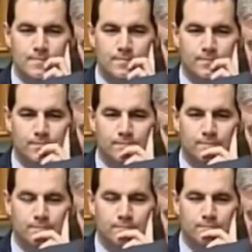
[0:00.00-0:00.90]

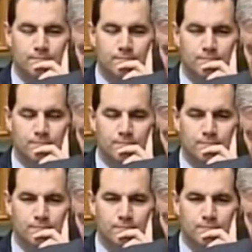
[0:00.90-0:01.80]

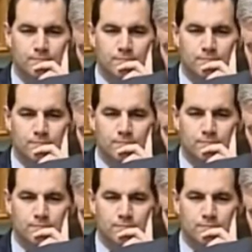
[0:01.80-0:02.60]
The person shown says nothing.